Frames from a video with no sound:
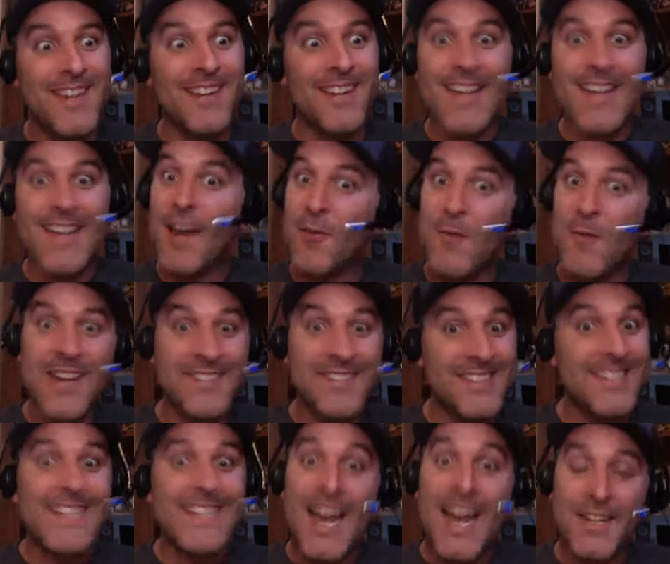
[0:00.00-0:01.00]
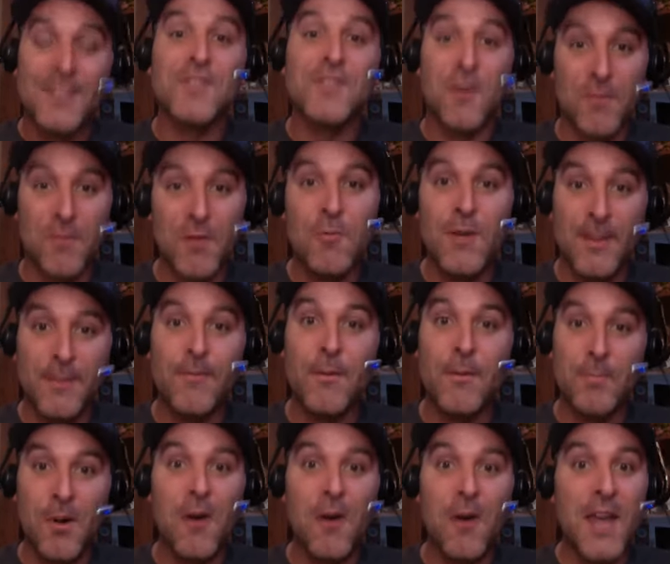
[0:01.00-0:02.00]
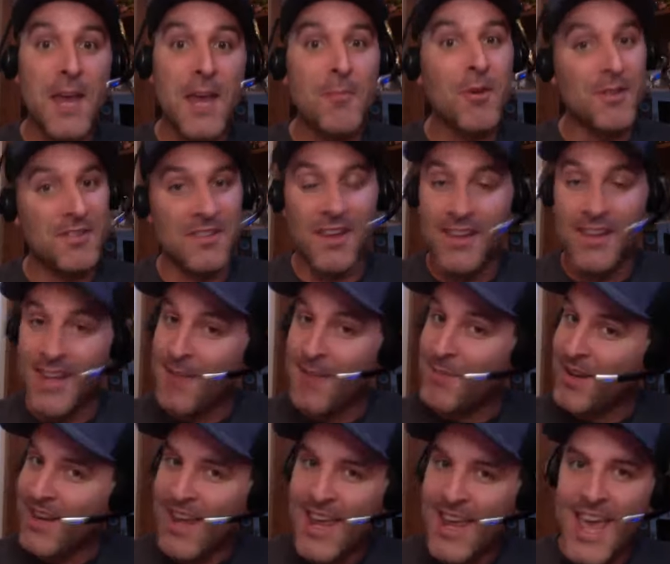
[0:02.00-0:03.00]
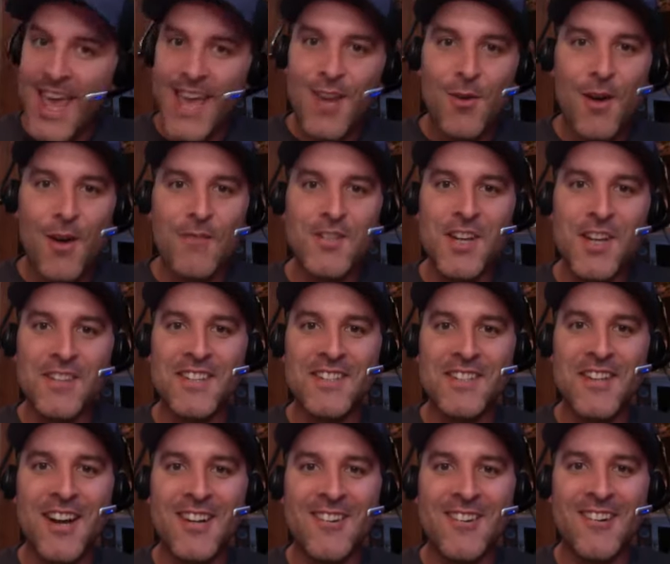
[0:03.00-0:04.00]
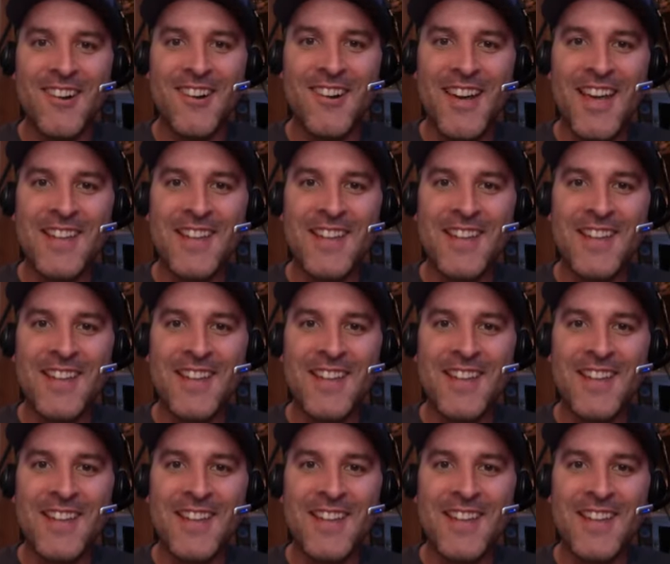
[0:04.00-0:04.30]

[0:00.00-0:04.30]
in a lot of ways, did not deserve to win the football game on Sunday. But, hey, you have Justin Tucker.